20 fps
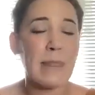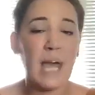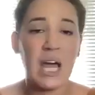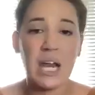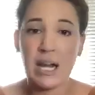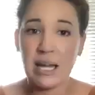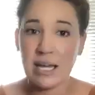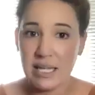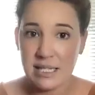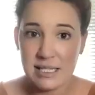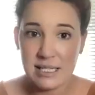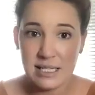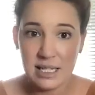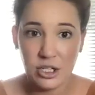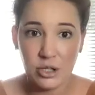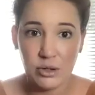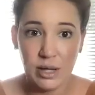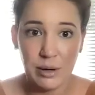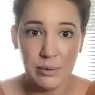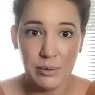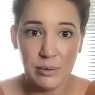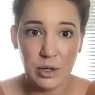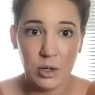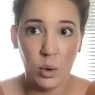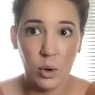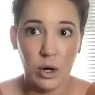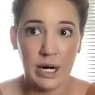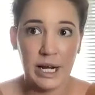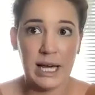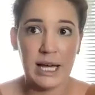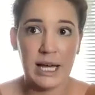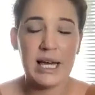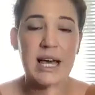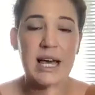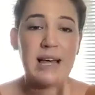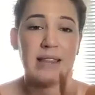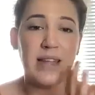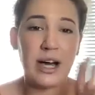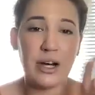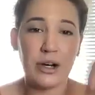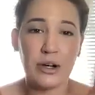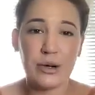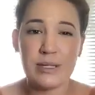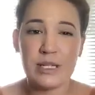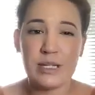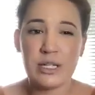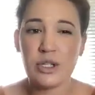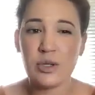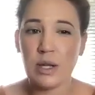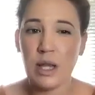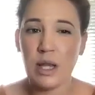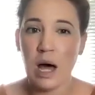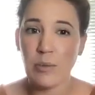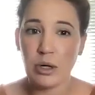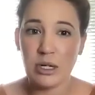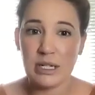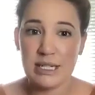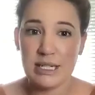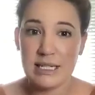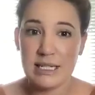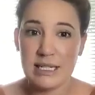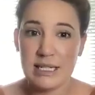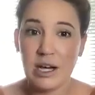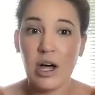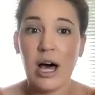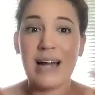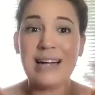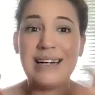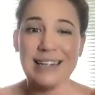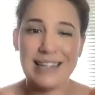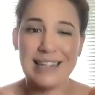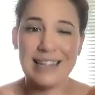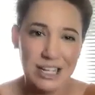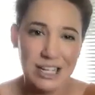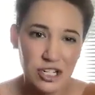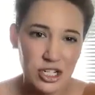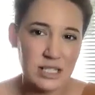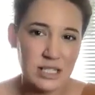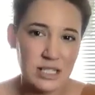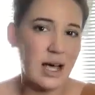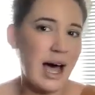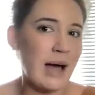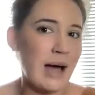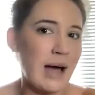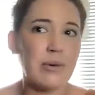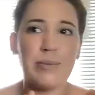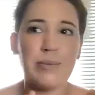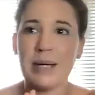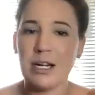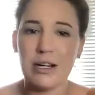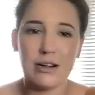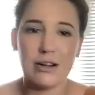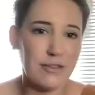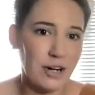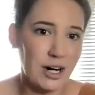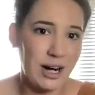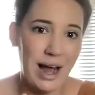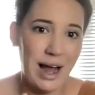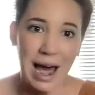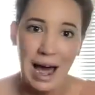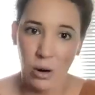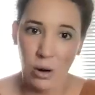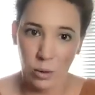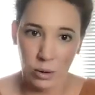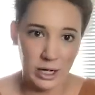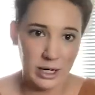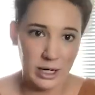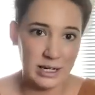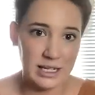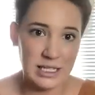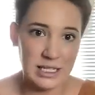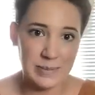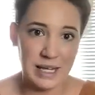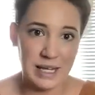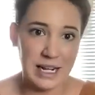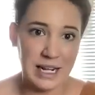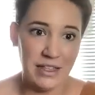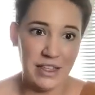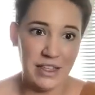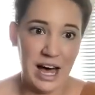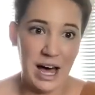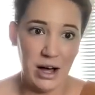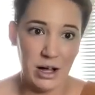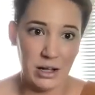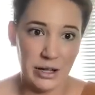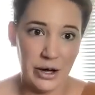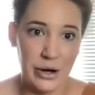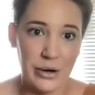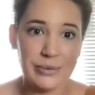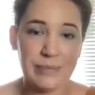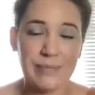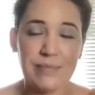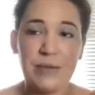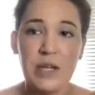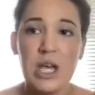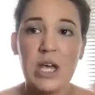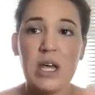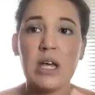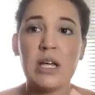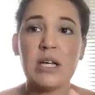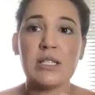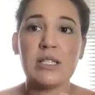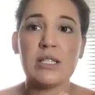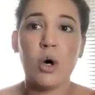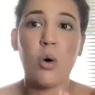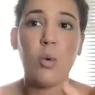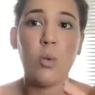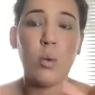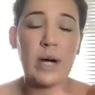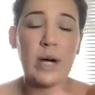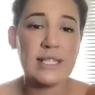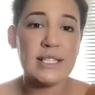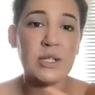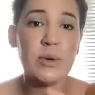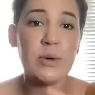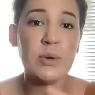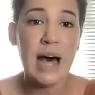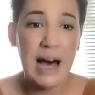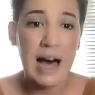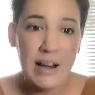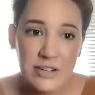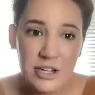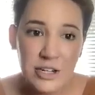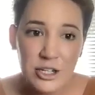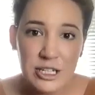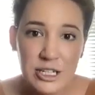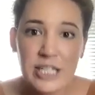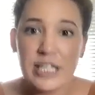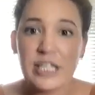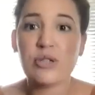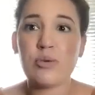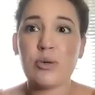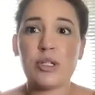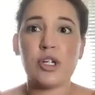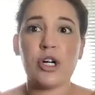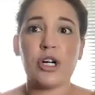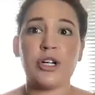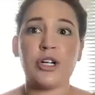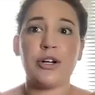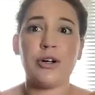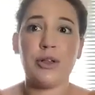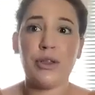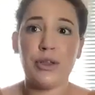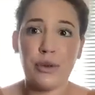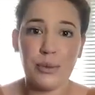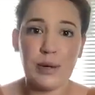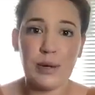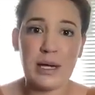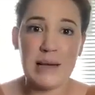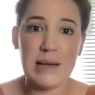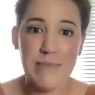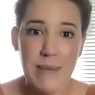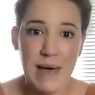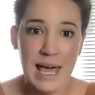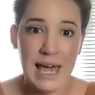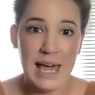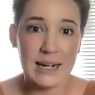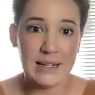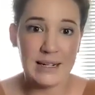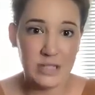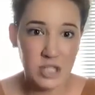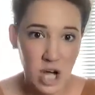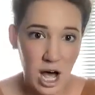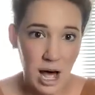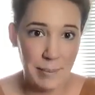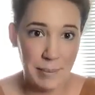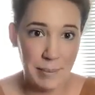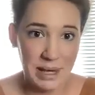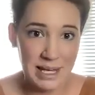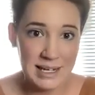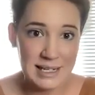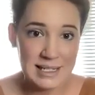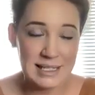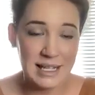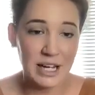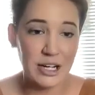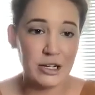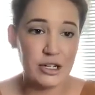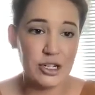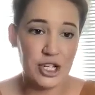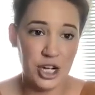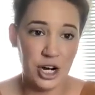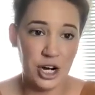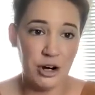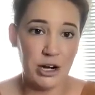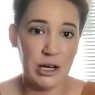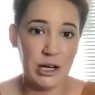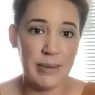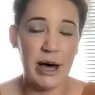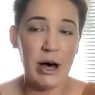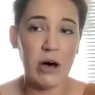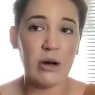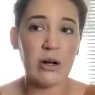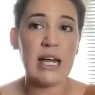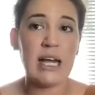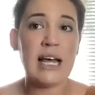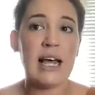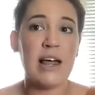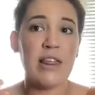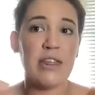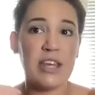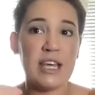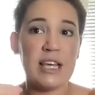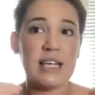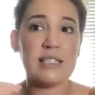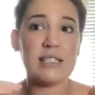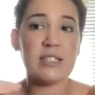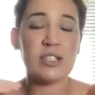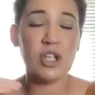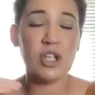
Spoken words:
And I can send you that recording that goes into a lot more detail on niche because I would be here for an hour explaining that alone. So once you have your niche, which are your 3 main topics that you're sharing about, these